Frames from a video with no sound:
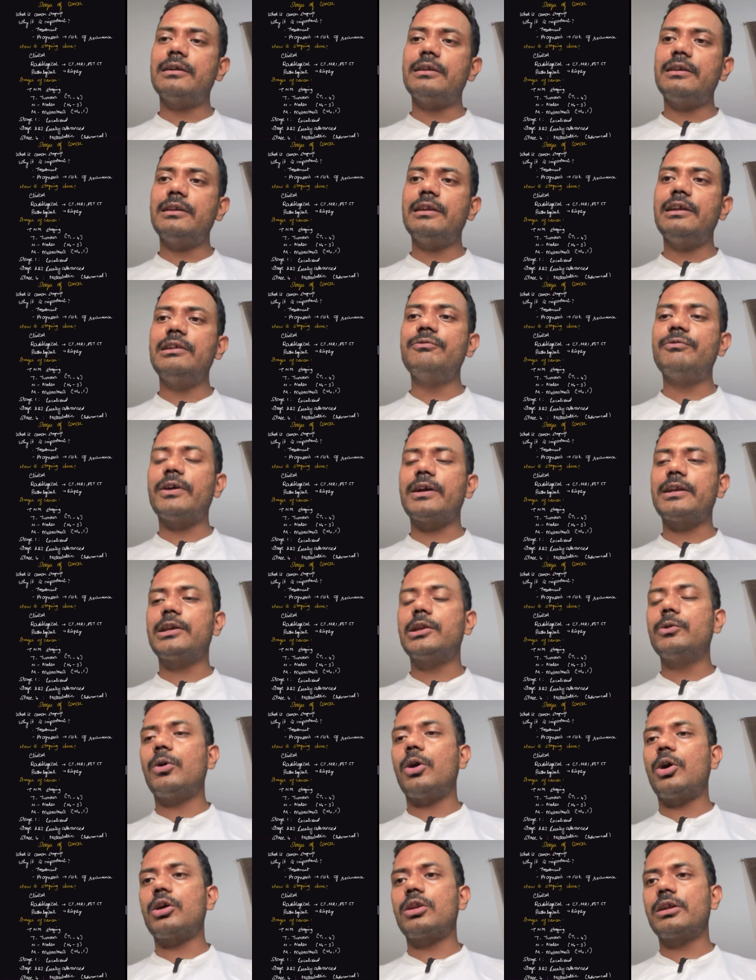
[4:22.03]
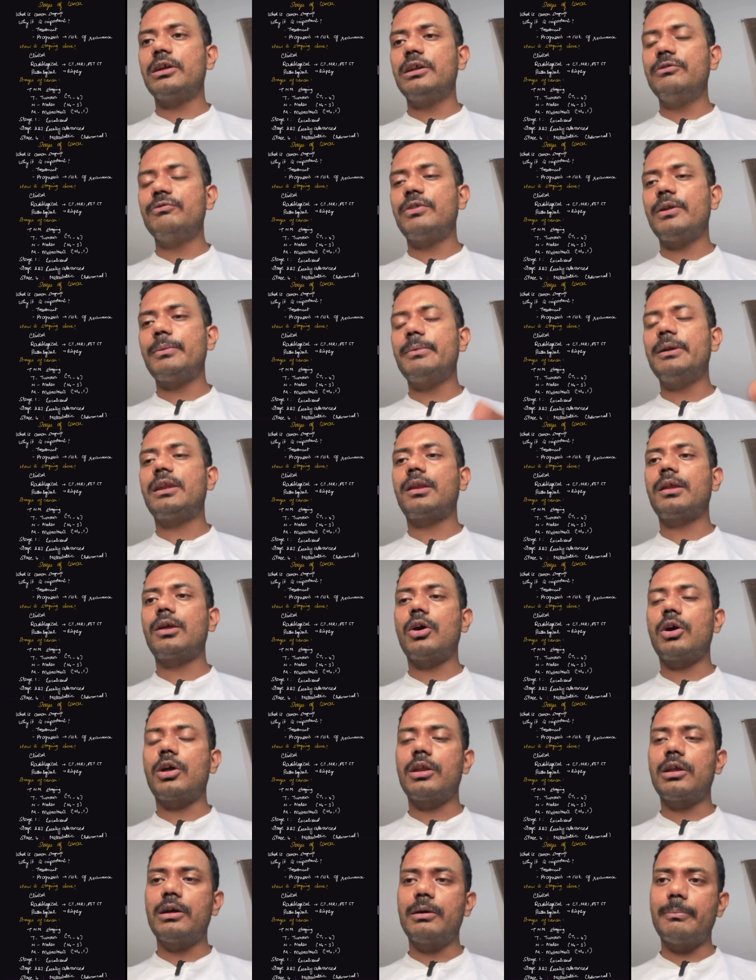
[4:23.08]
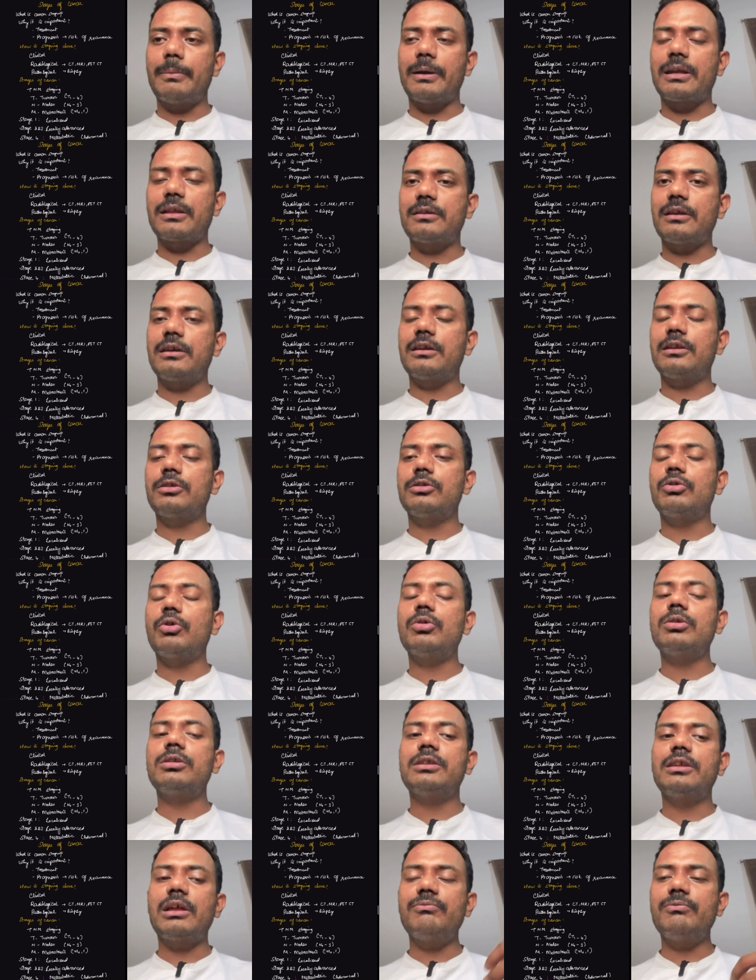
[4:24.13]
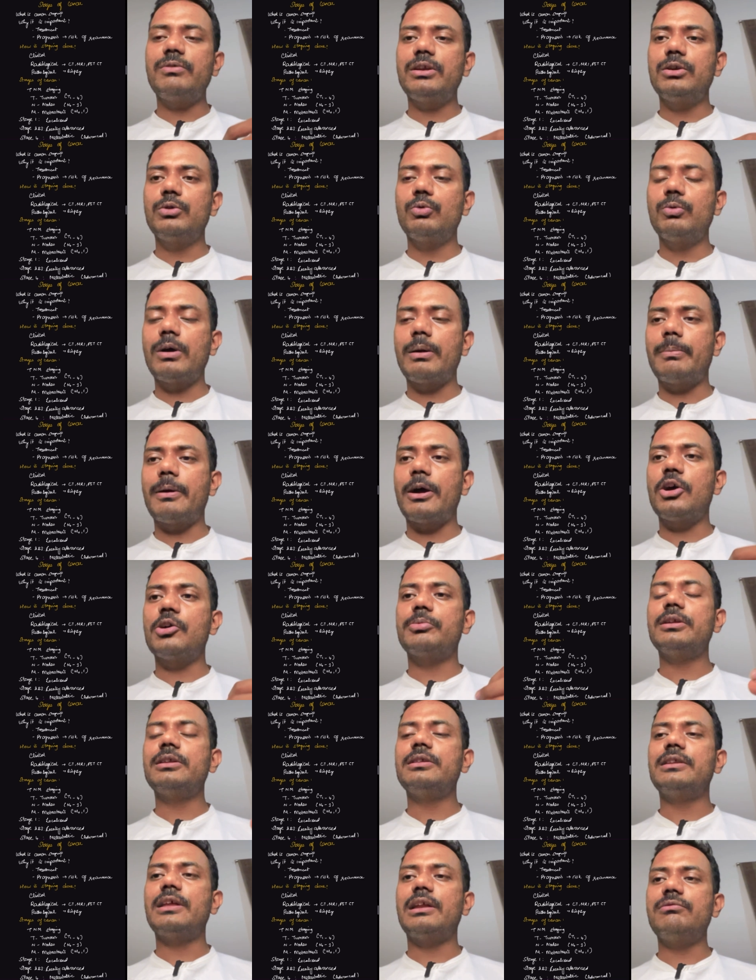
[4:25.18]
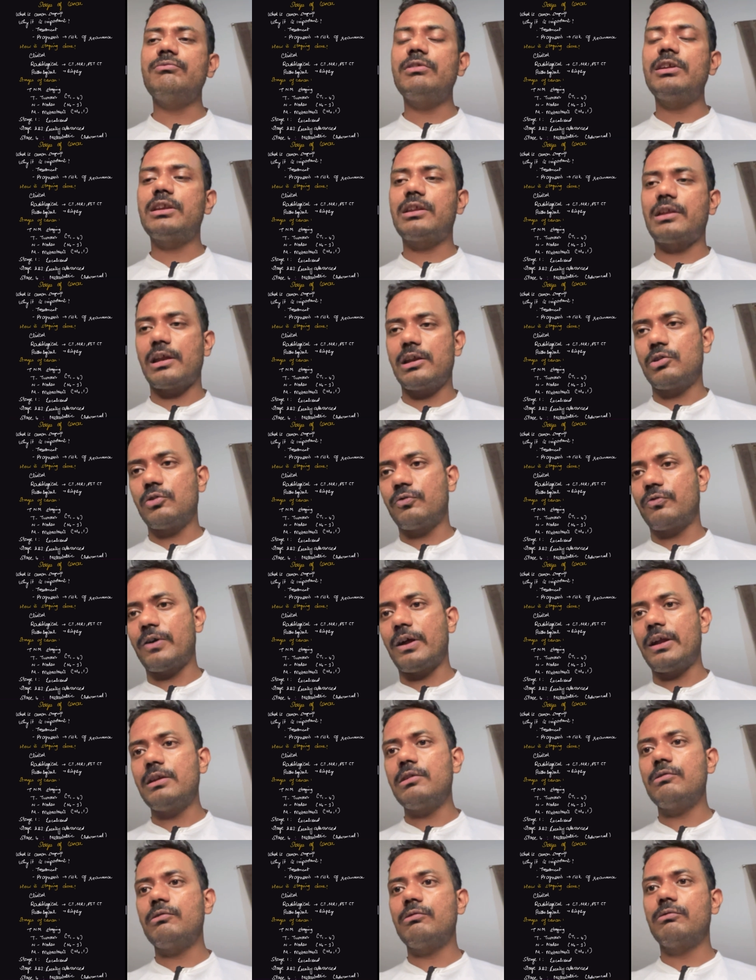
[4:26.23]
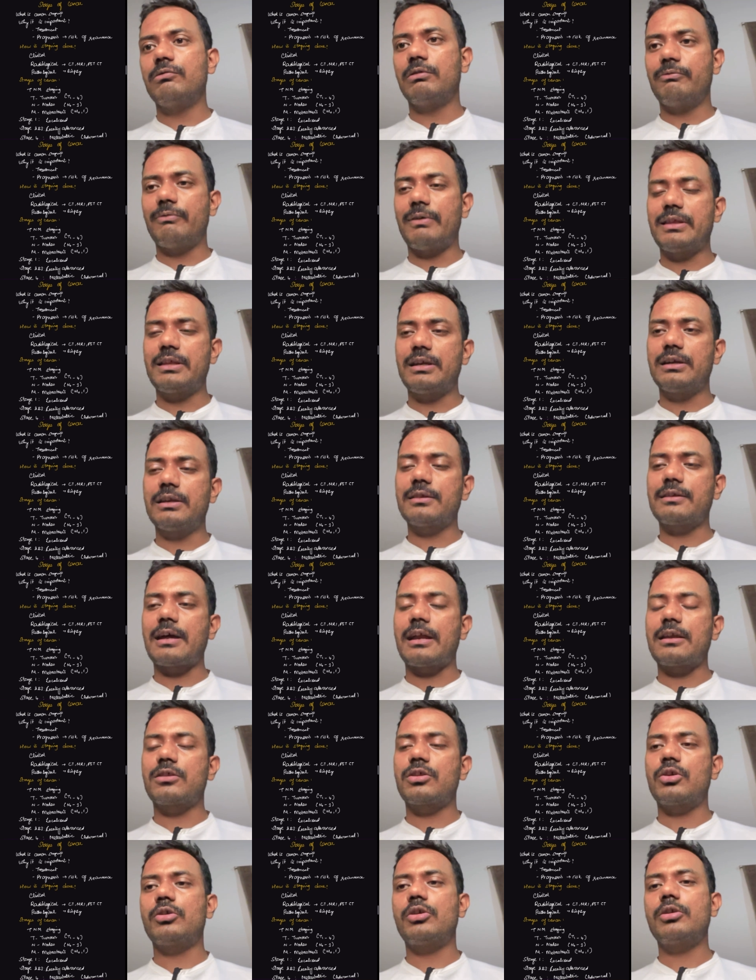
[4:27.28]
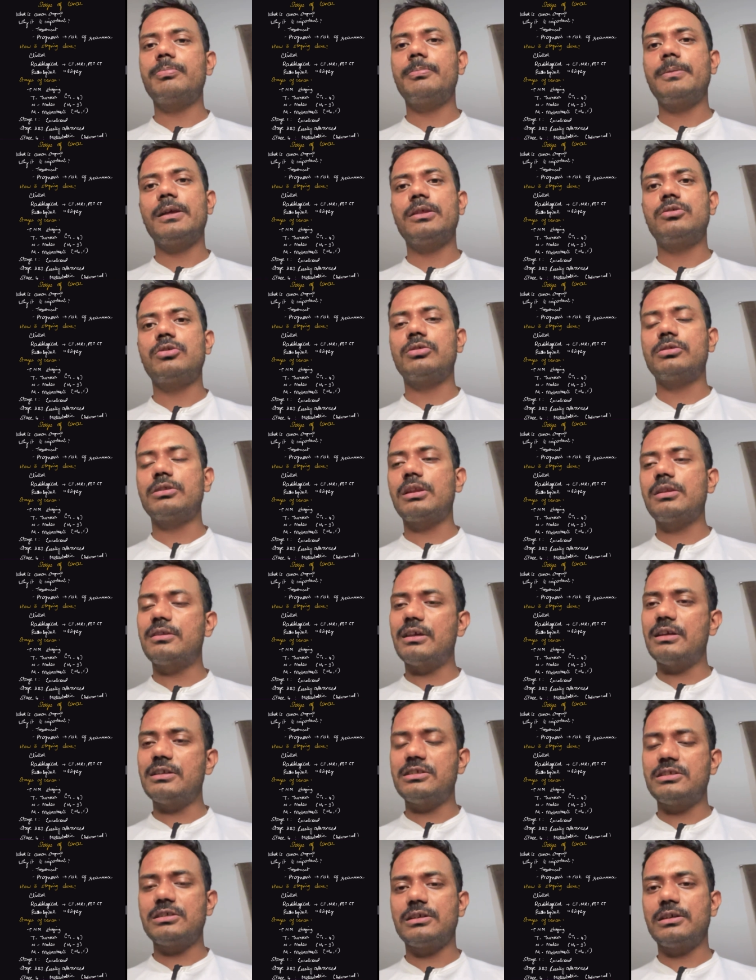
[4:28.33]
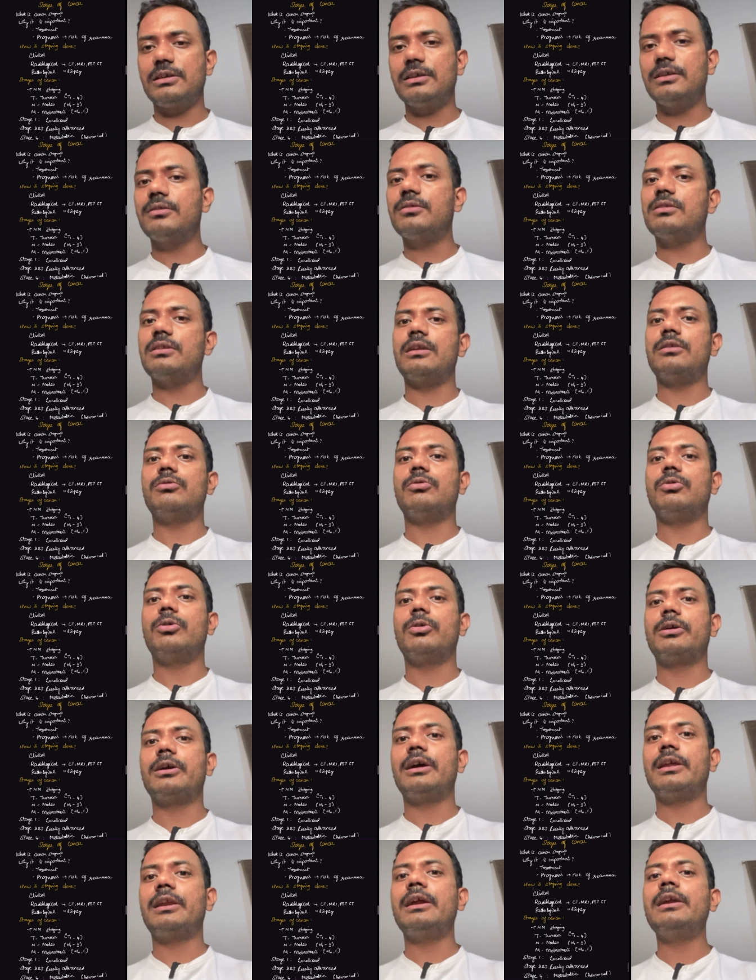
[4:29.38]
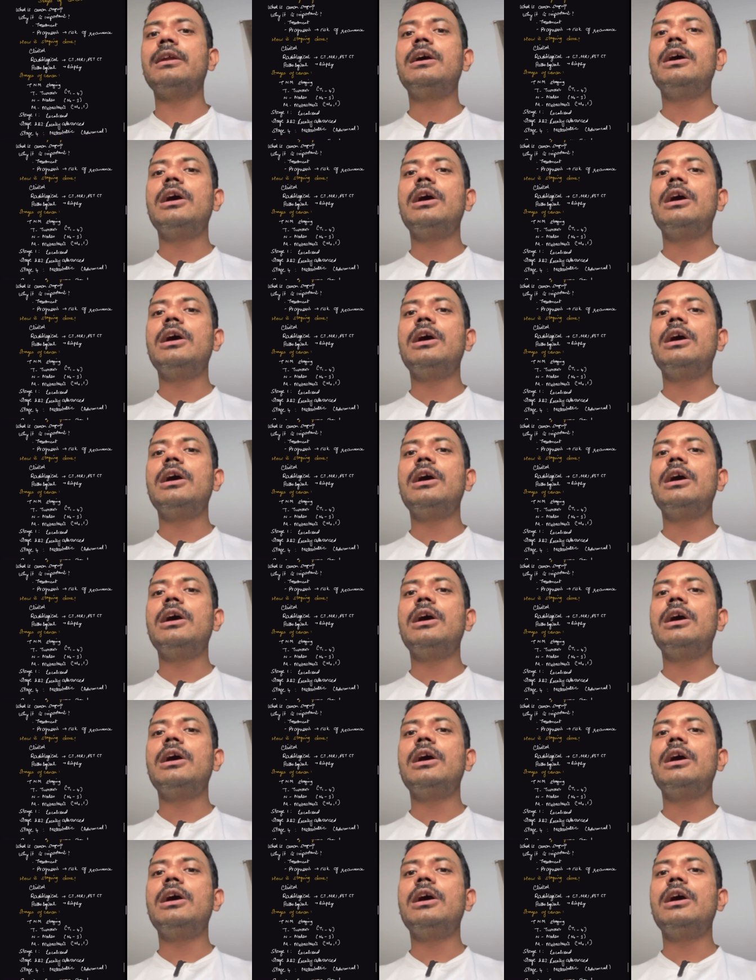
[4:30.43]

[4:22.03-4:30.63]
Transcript: infective or inflammatory or metastatic node, then we do a biopsy, then we try to find whether it is cancer or not. Based on that, staging is done. Okay, right?